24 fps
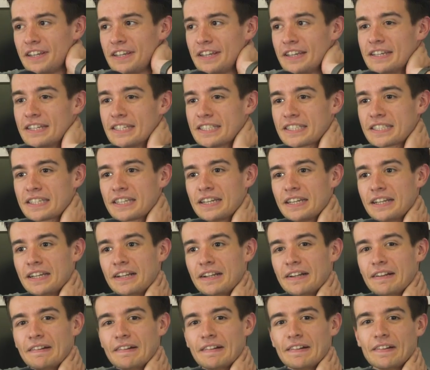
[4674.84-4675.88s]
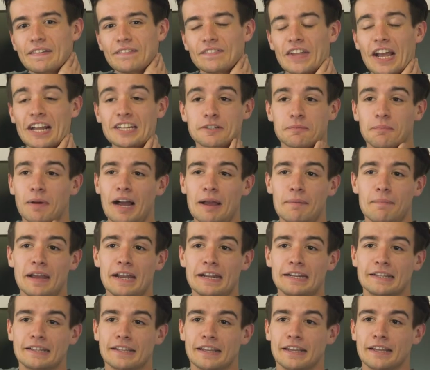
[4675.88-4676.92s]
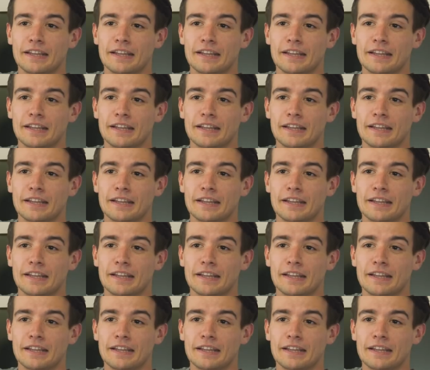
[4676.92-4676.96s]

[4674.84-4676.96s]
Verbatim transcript: please. that's big. It's important. That's my main. Our big